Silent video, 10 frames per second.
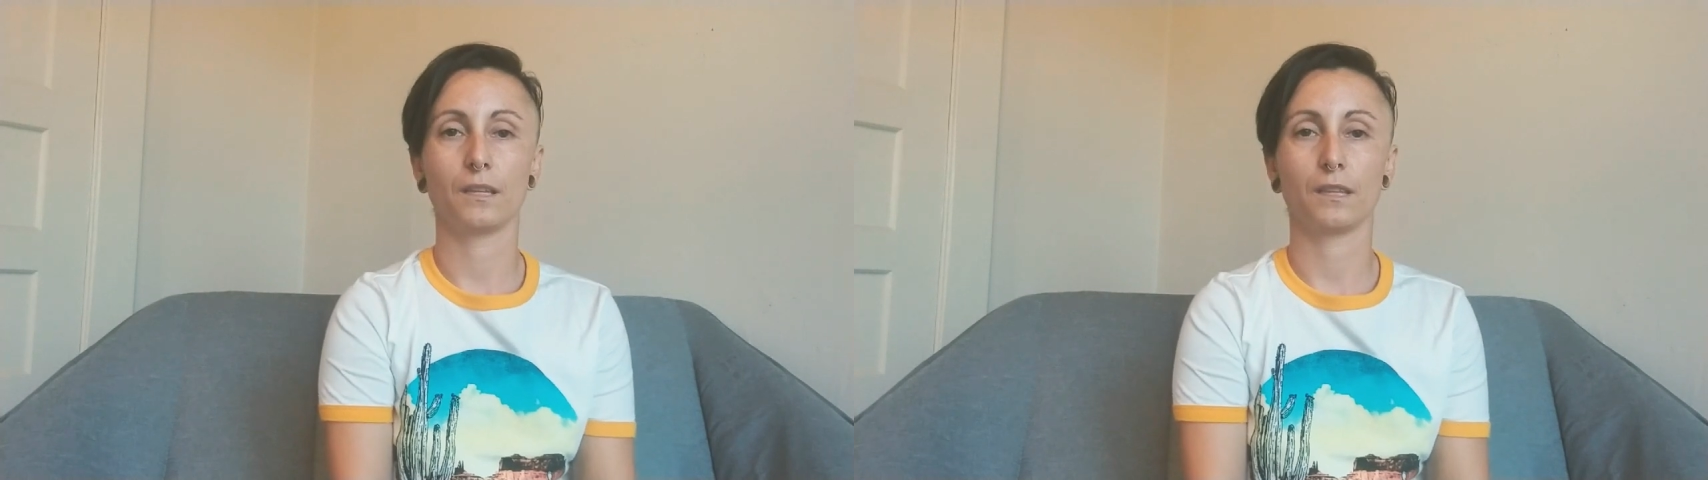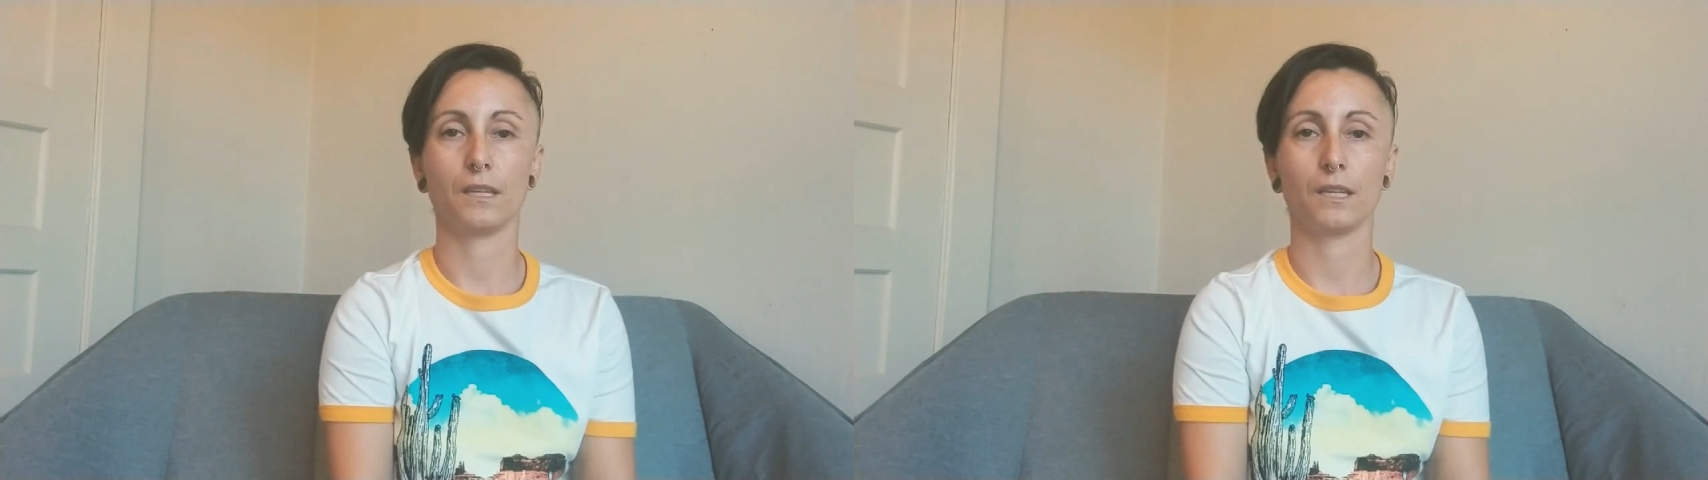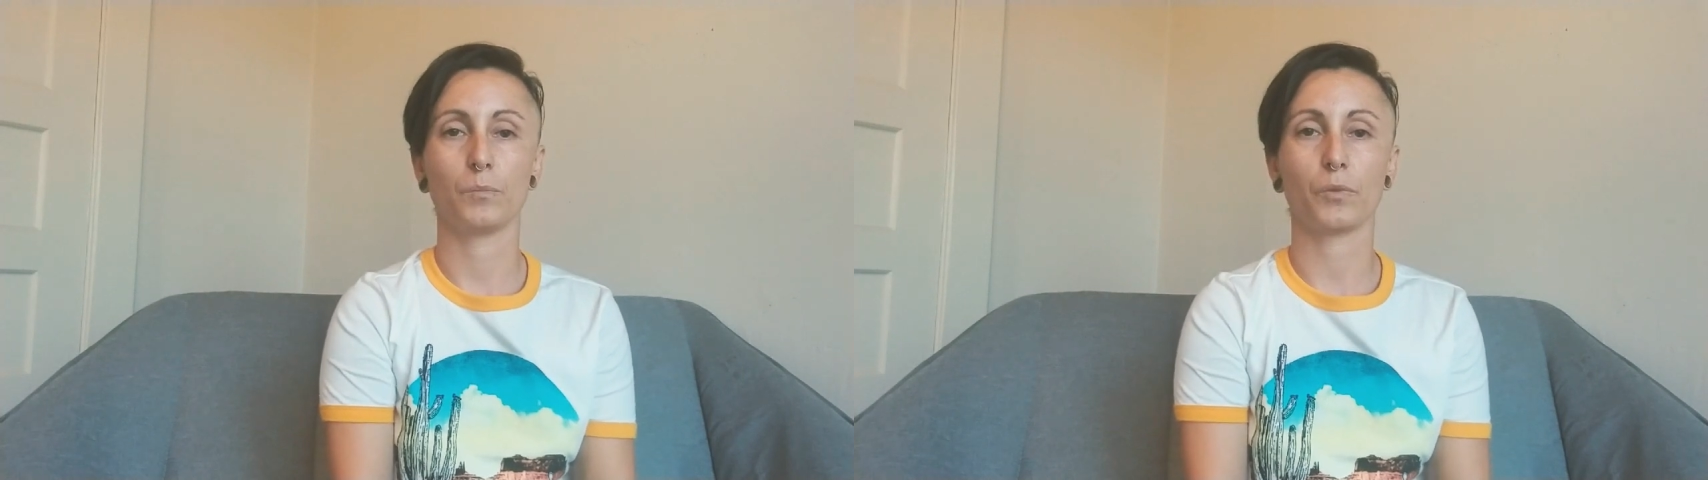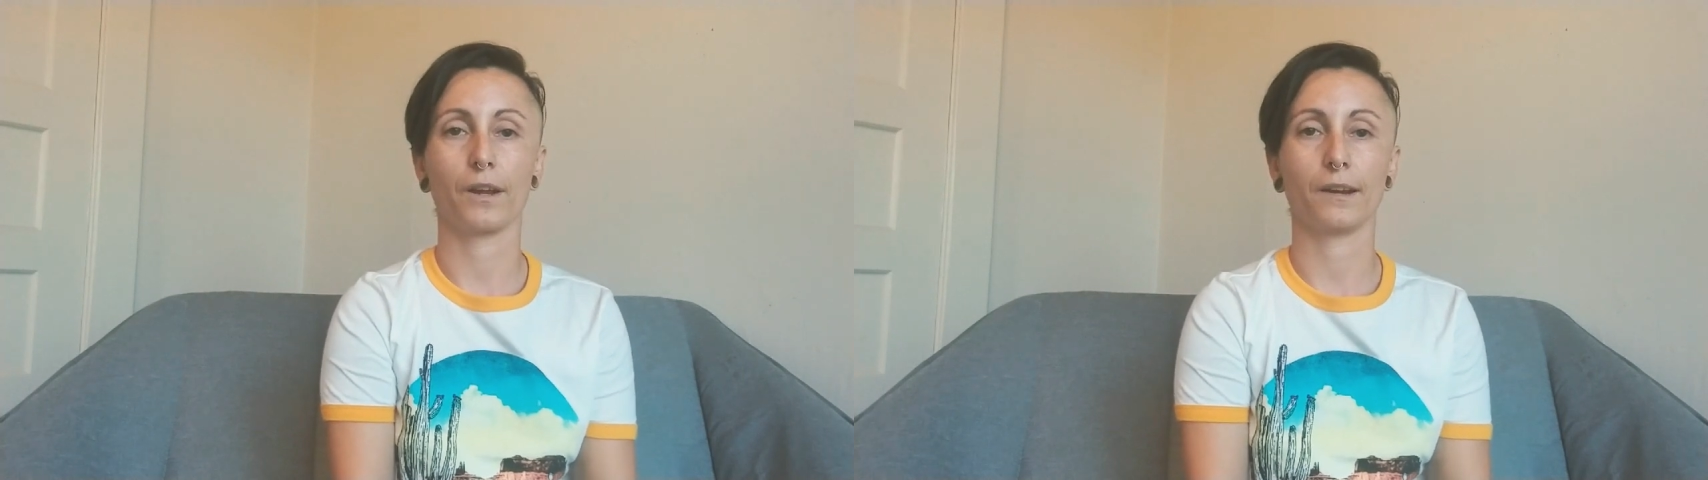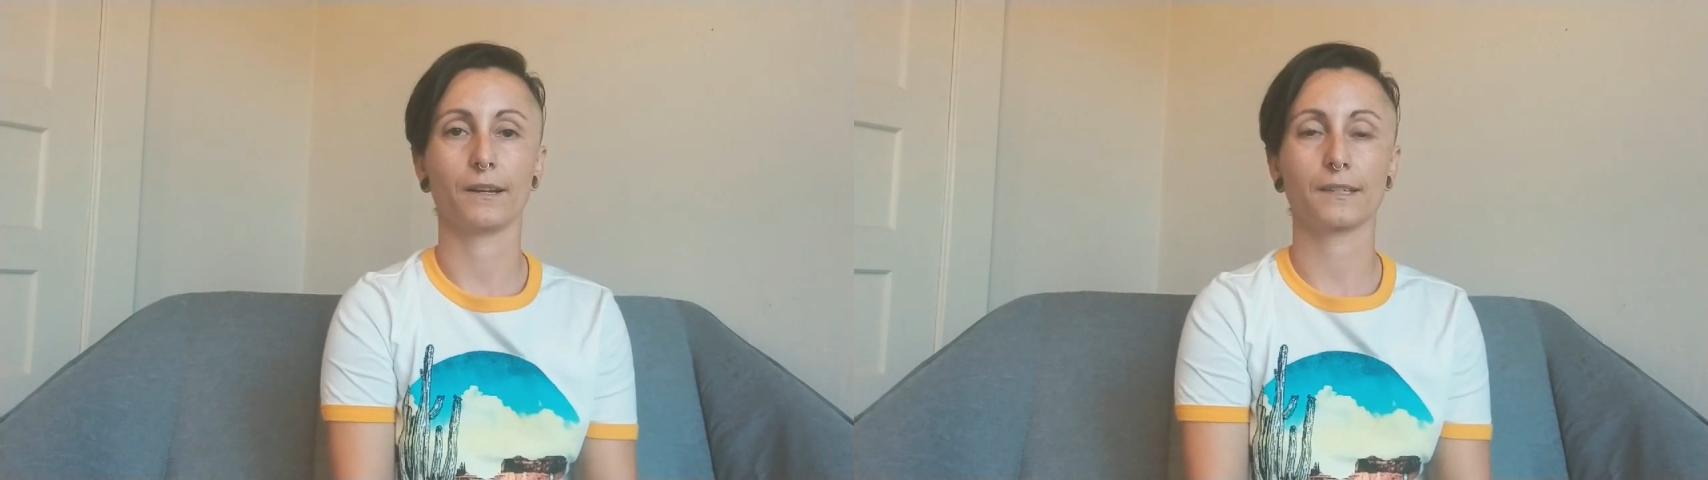the
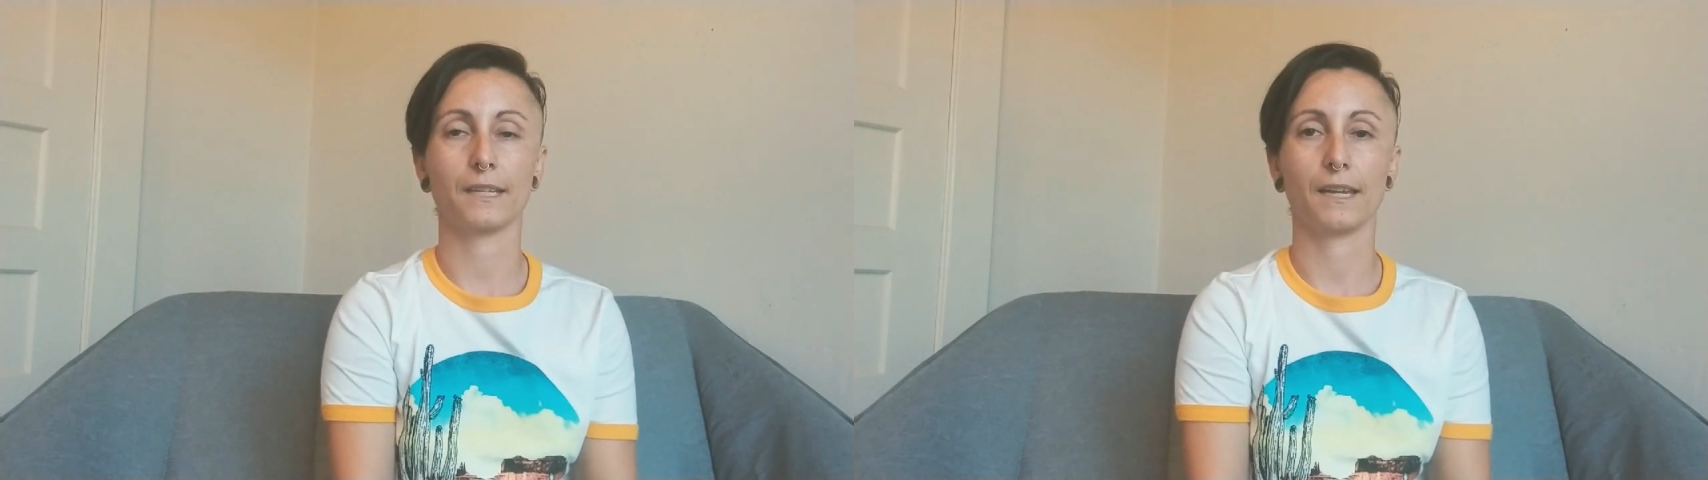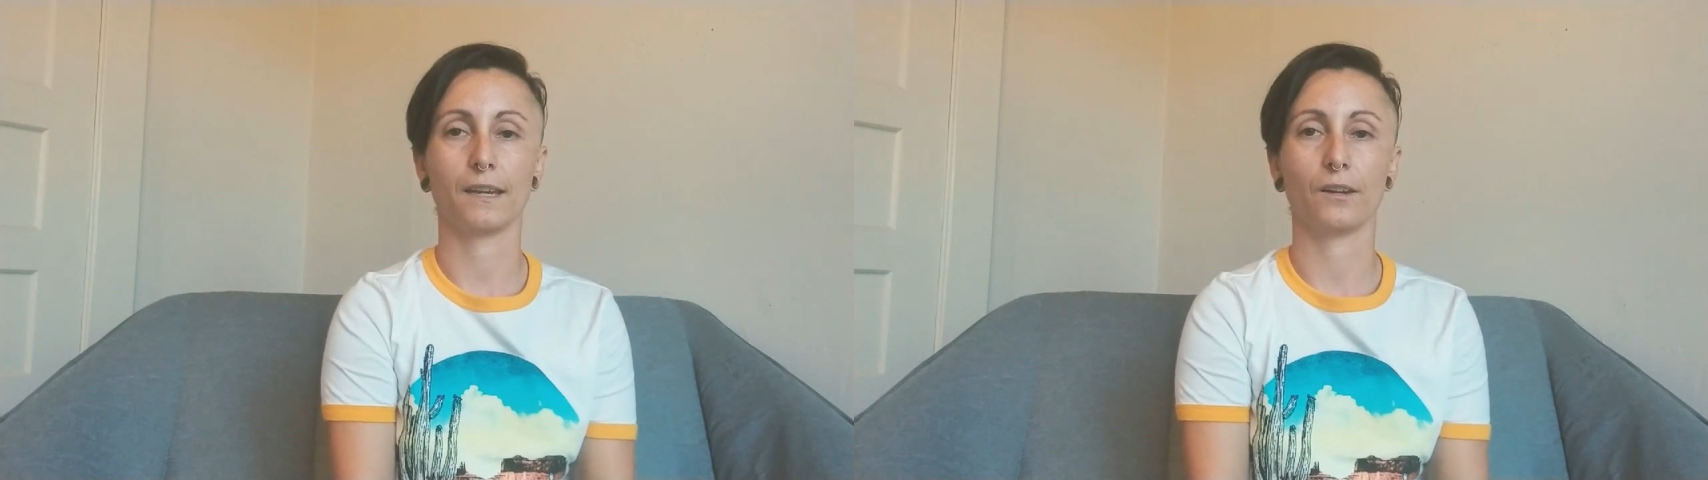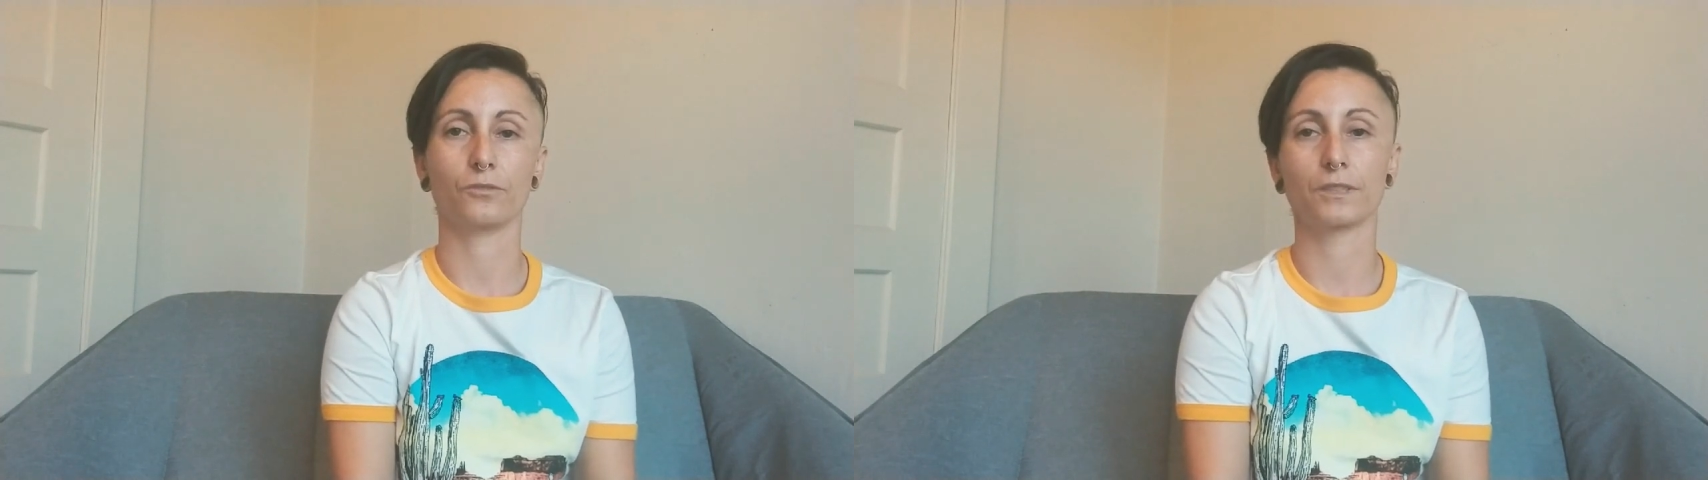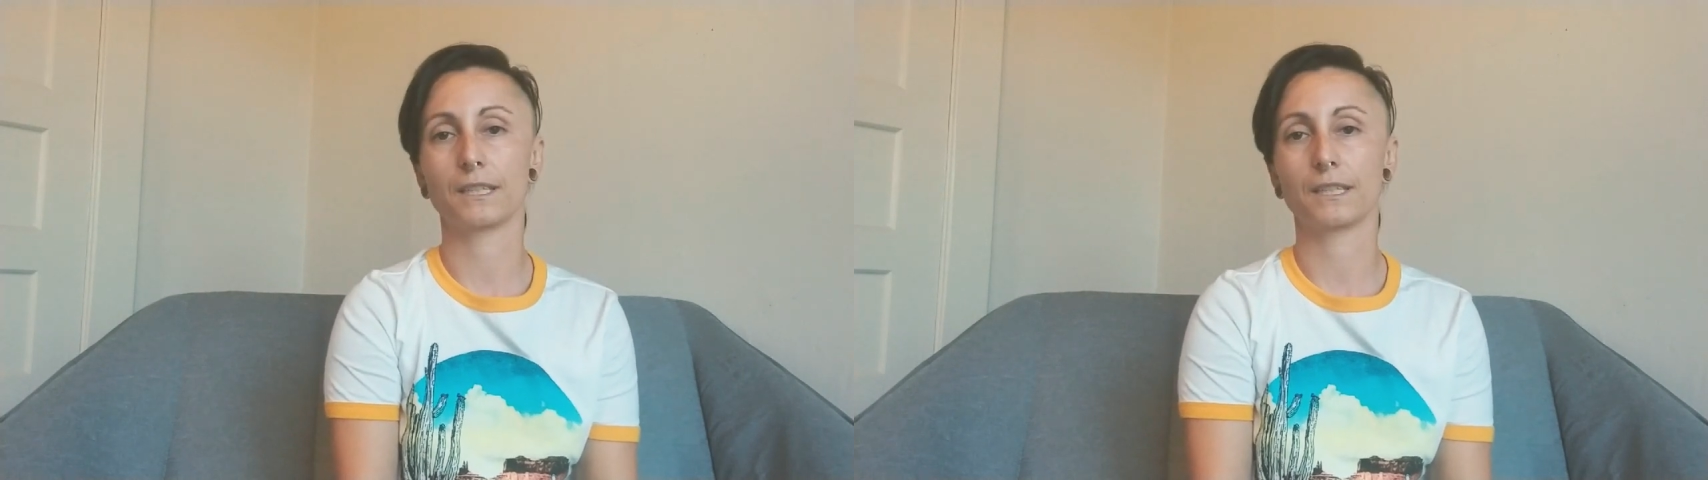product and really